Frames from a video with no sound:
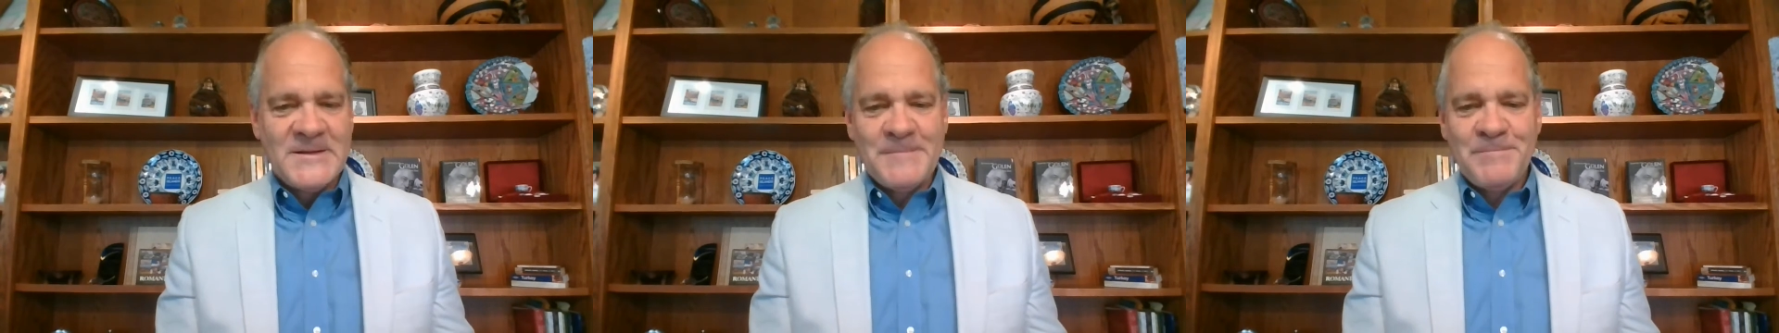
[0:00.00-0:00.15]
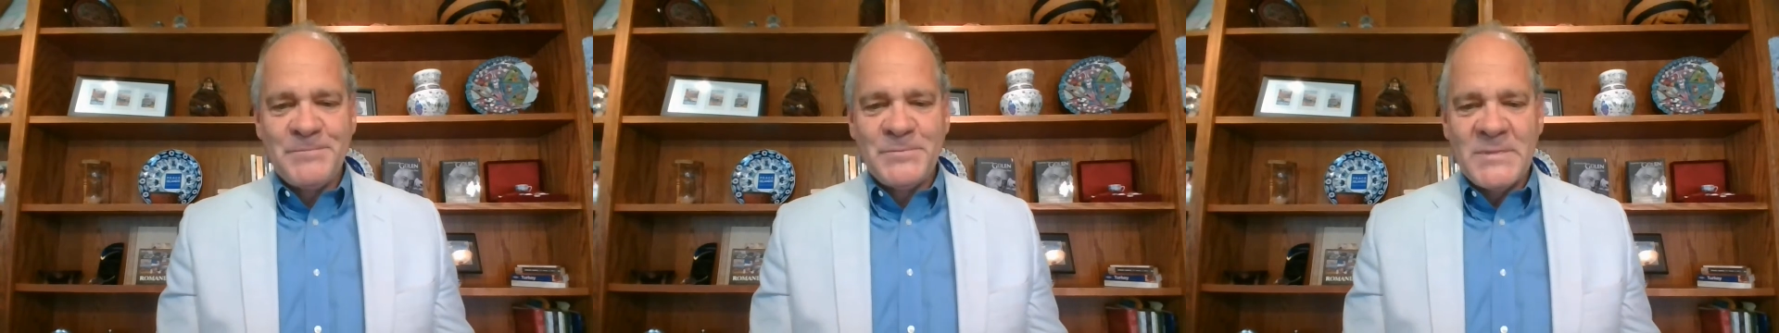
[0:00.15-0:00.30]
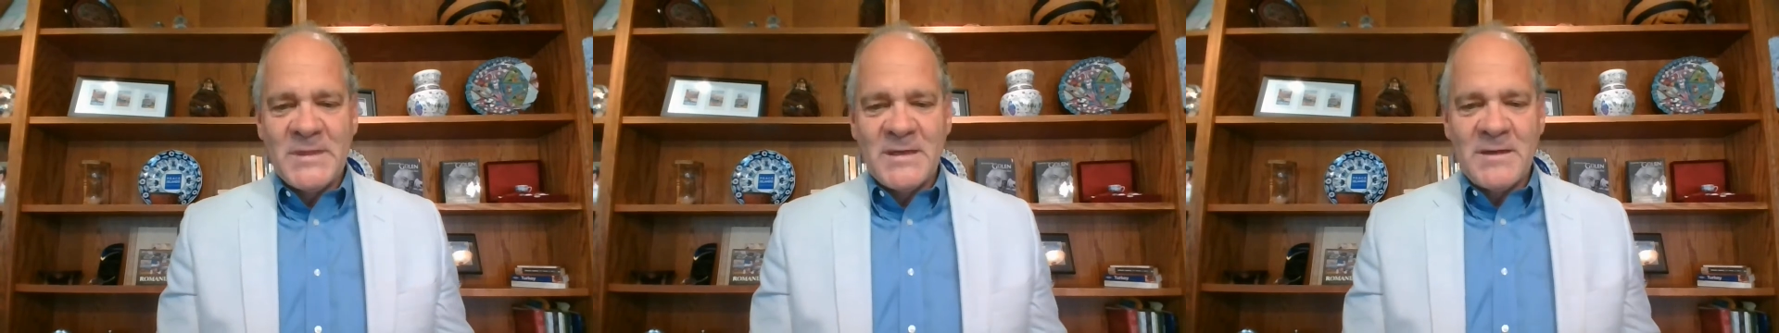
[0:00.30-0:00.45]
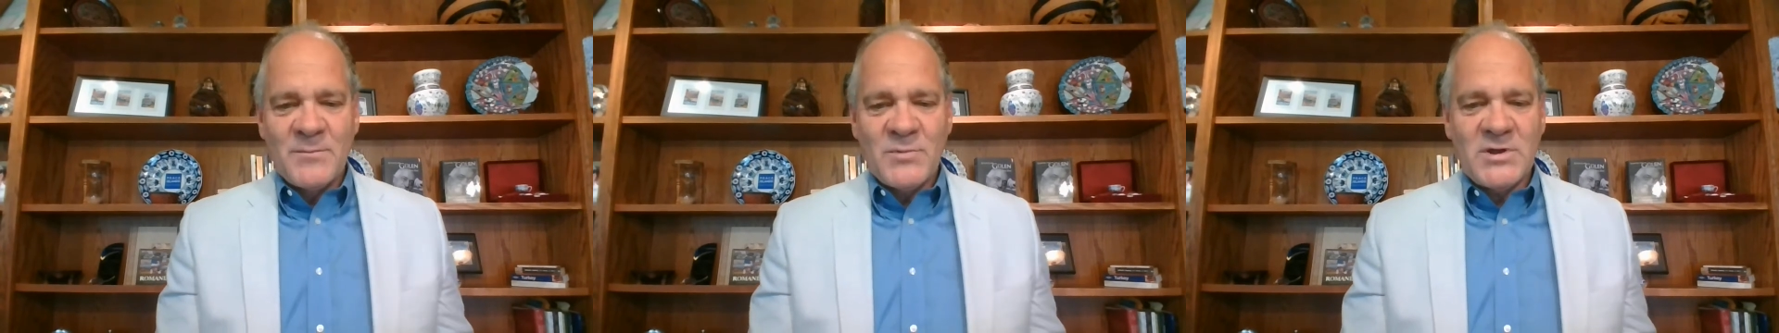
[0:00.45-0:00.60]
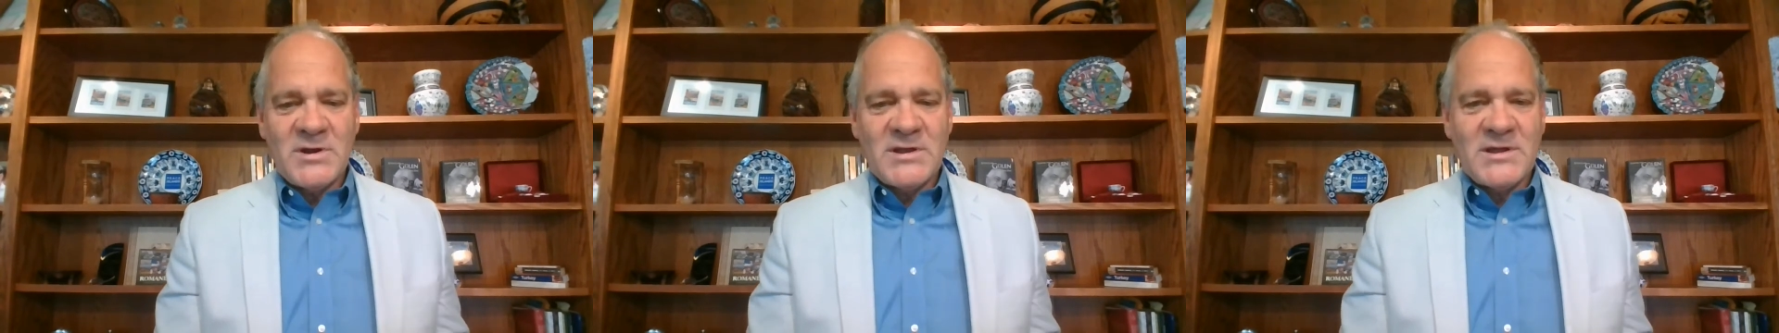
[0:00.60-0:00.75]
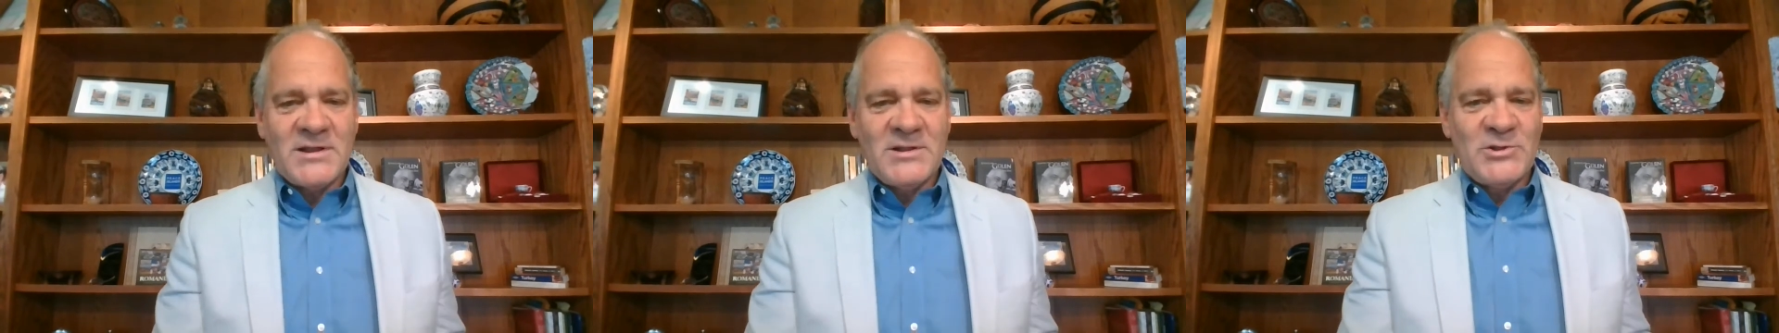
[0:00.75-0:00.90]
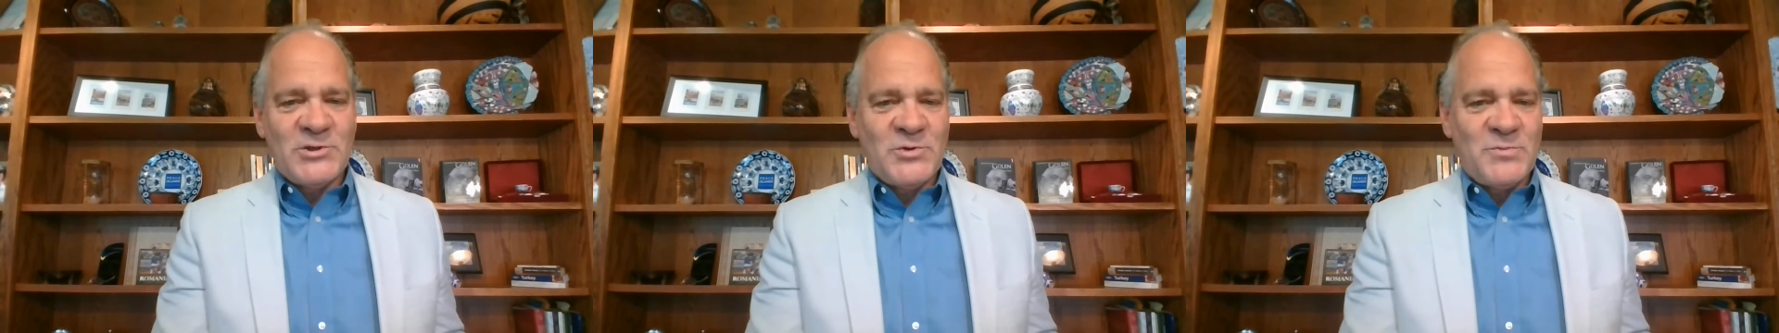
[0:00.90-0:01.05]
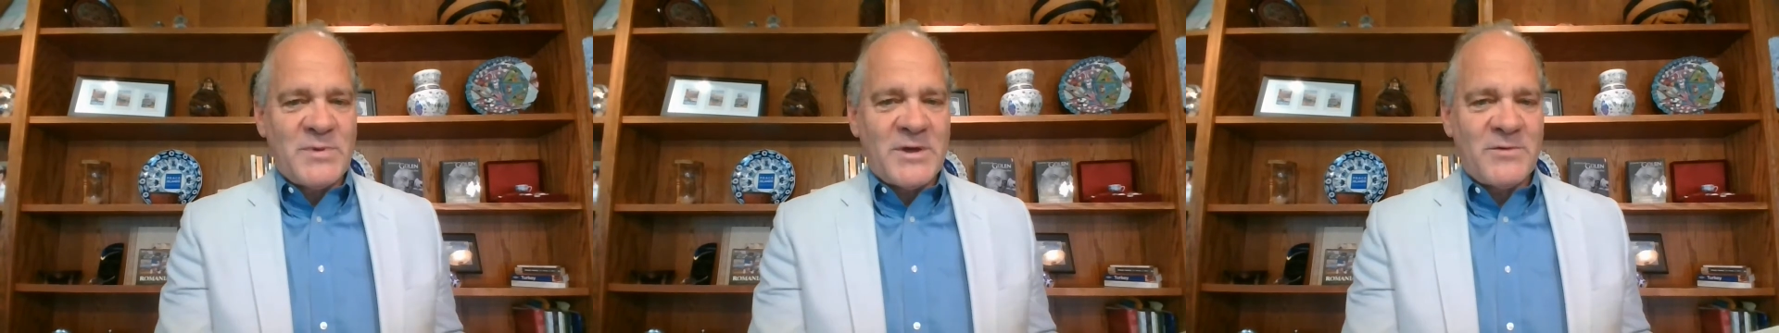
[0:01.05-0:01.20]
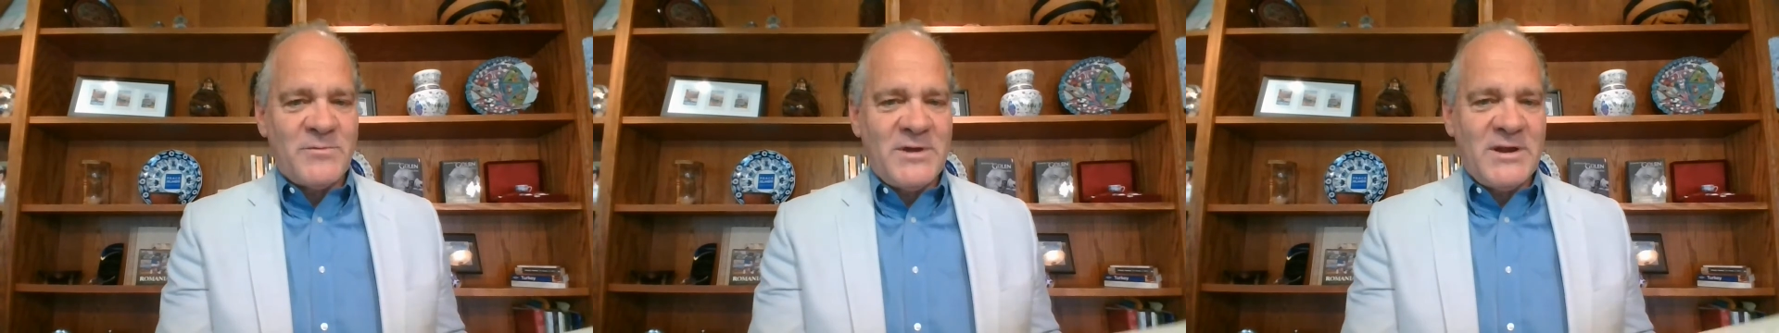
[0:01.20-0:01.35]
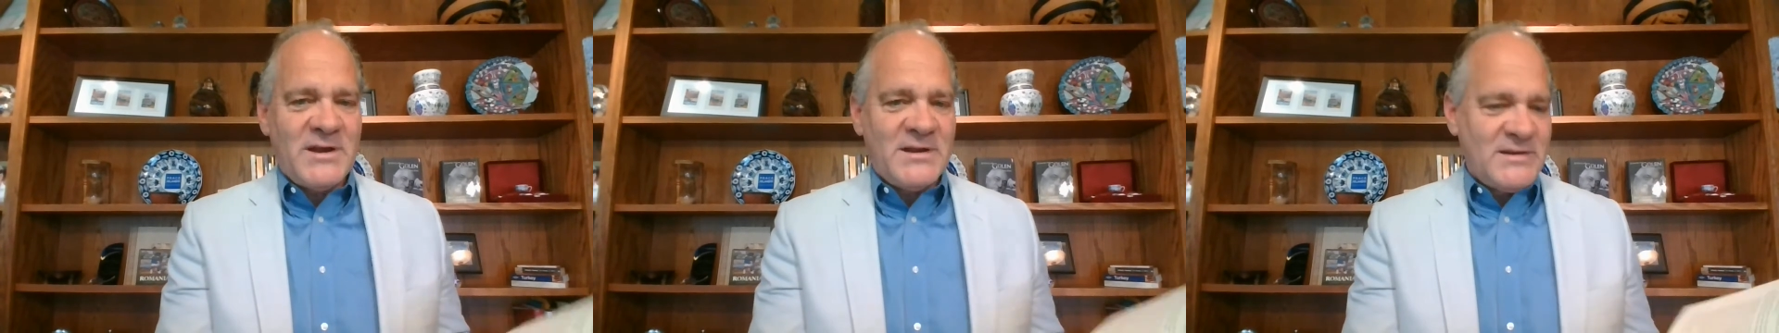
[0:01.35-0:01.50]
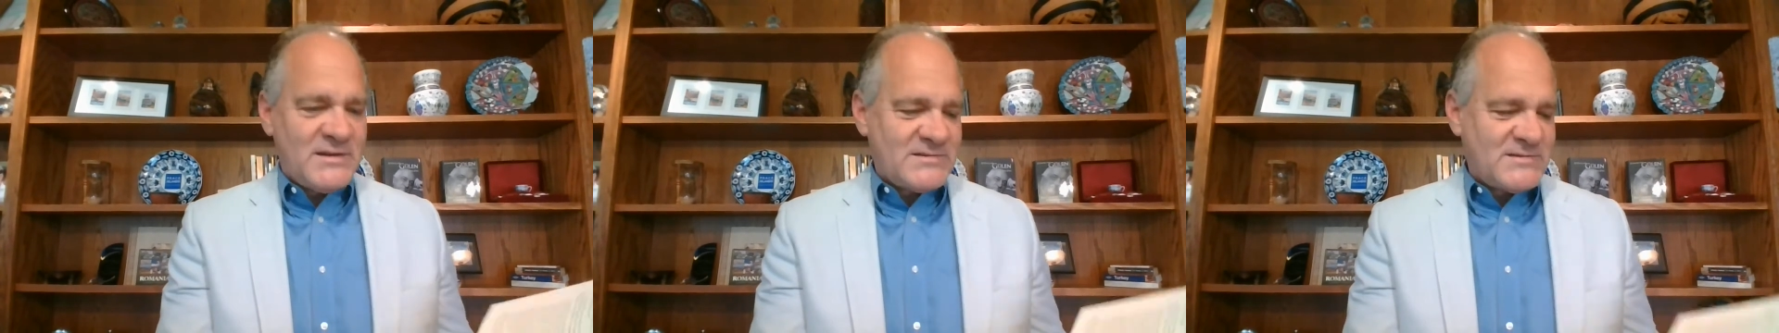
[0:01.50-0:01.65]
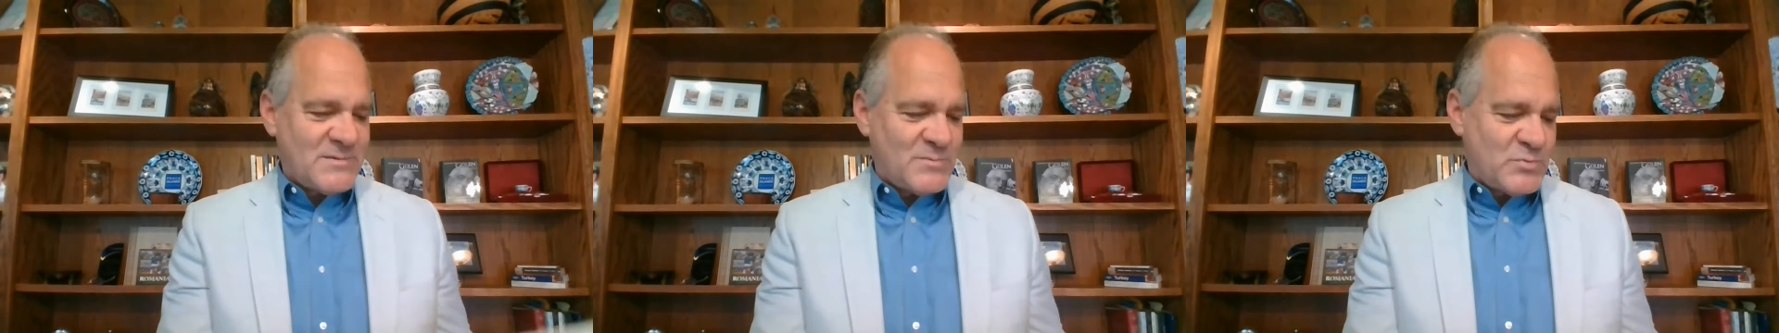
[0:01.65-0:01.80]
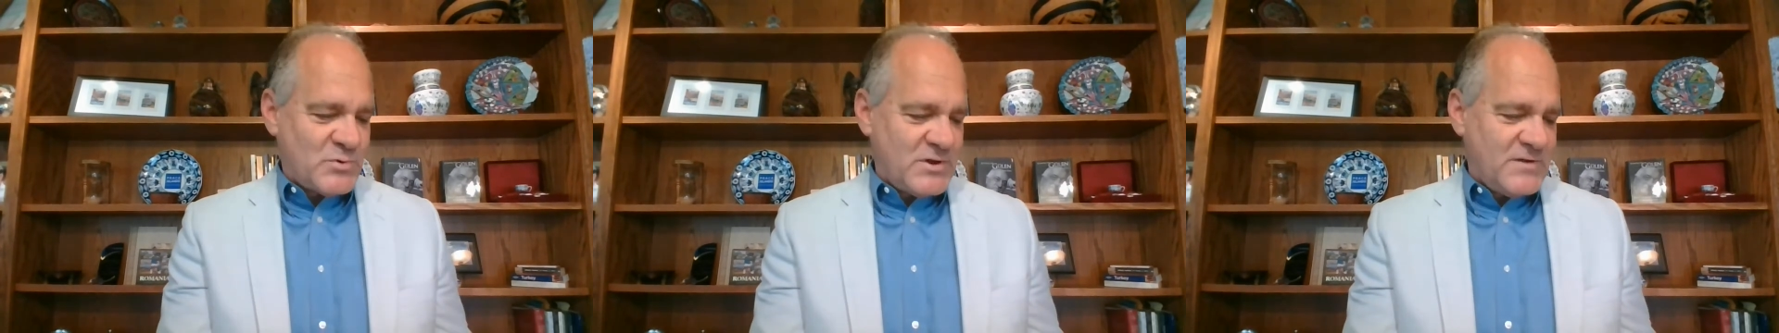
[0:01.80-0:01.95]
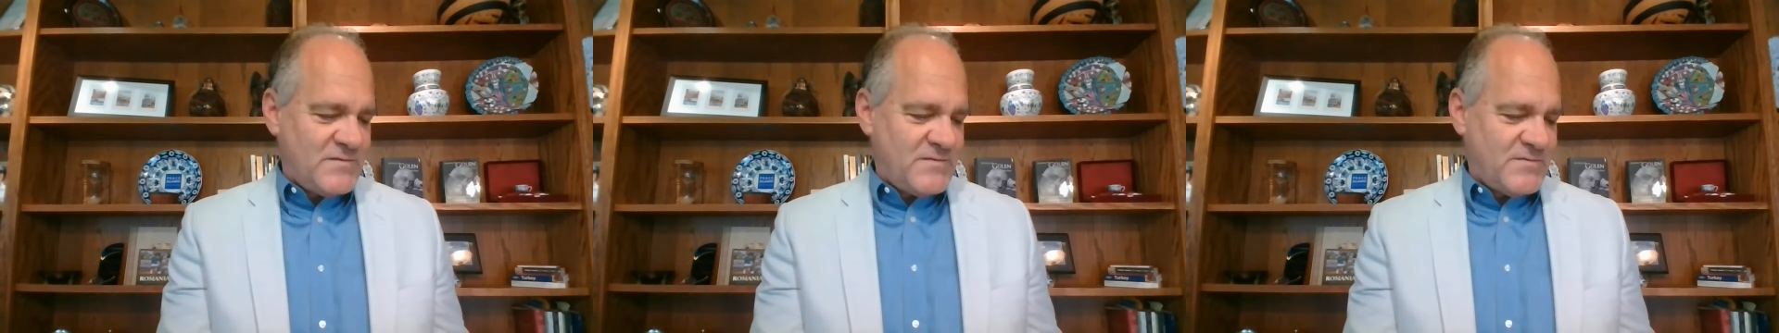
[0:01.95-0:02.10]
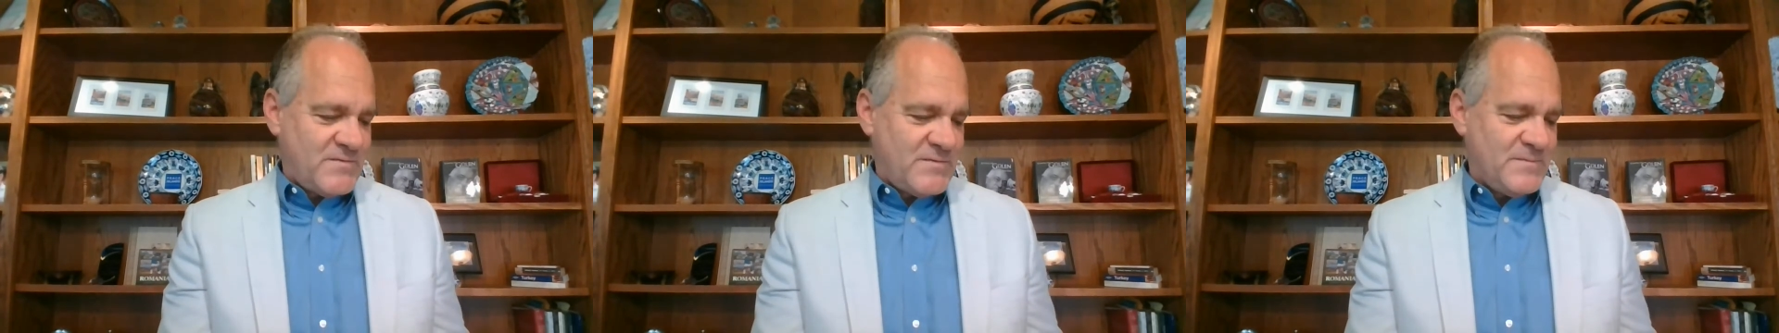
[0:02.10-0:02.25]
I'm going to conclude by reading just a brief